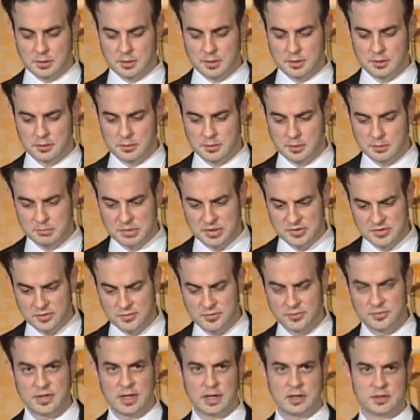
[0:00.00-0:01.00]
the
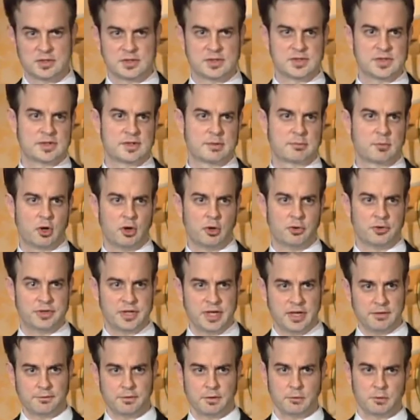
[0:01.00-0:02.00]
business intelligence system called
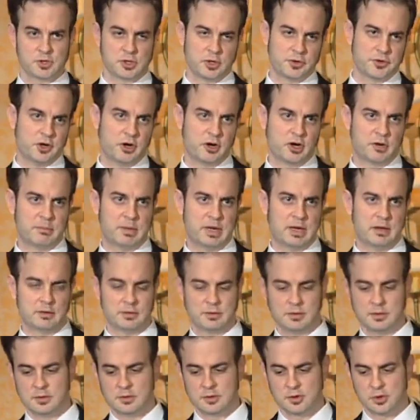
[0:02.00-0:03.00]
TEFRA, which I'll talk about
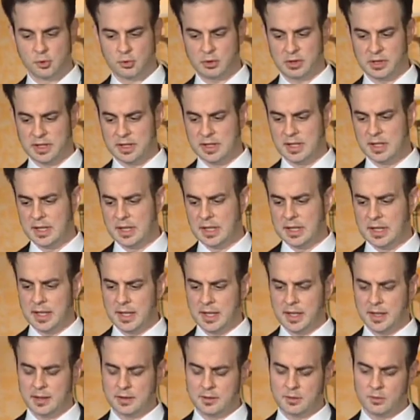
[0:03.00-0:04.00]
shortly.
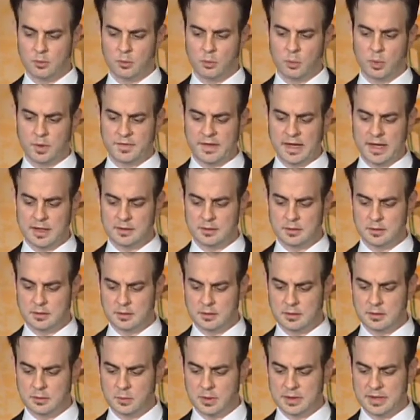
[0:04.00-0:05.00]
And what that
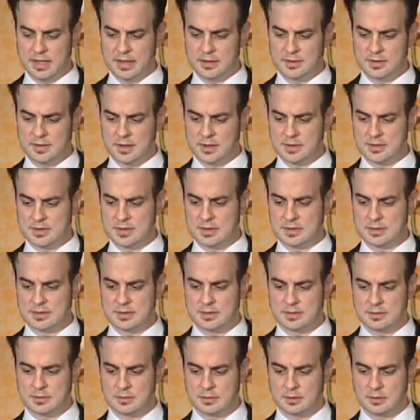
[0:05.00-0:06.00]
does
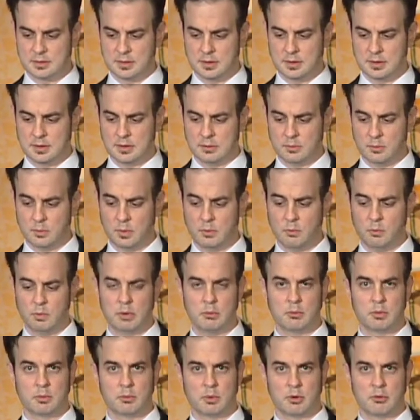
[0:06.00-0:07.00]
is,
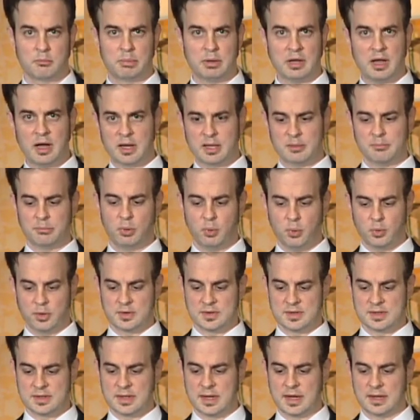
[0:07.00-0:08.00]
we're plotting
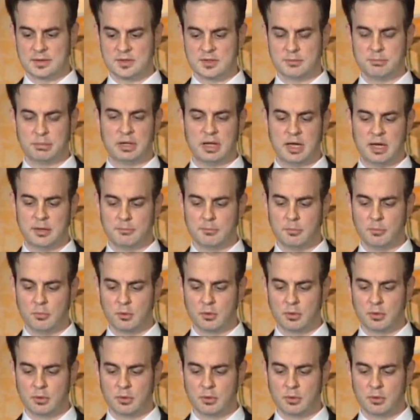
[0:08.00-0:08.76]
points, and as you plot